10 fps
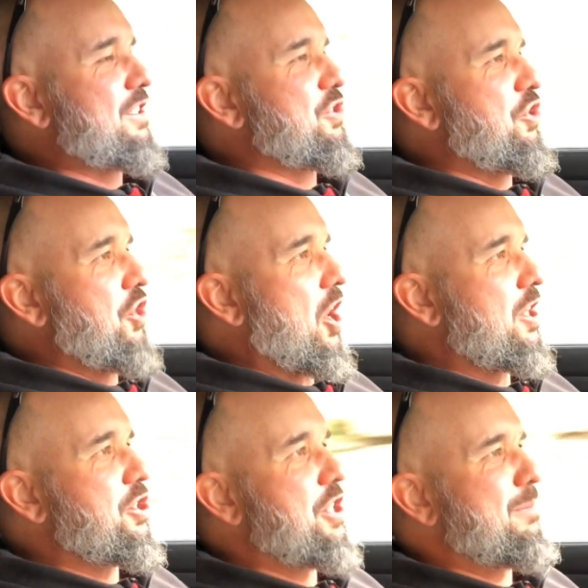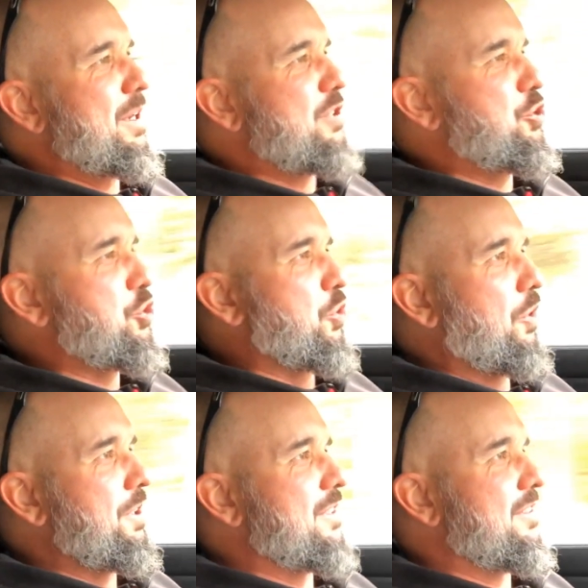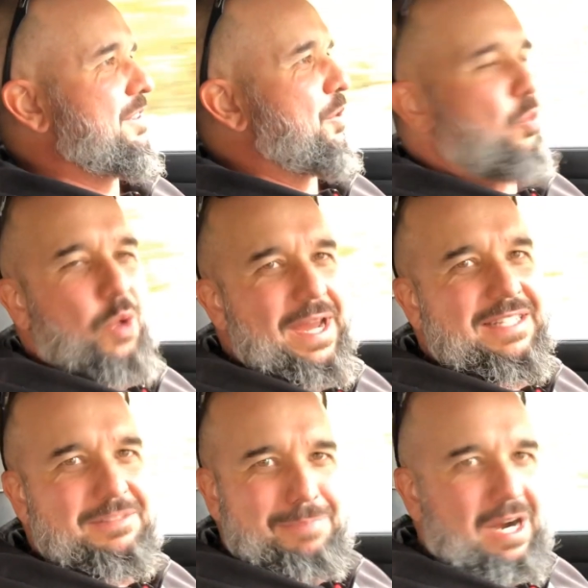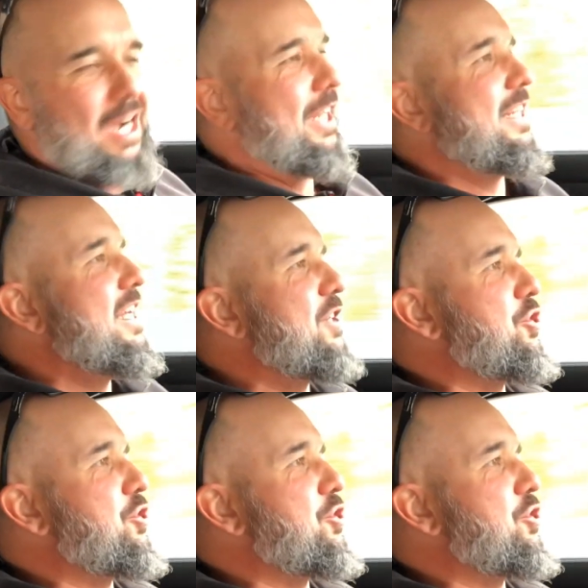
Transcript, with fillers: It's notchy, but it's short. The weight behind each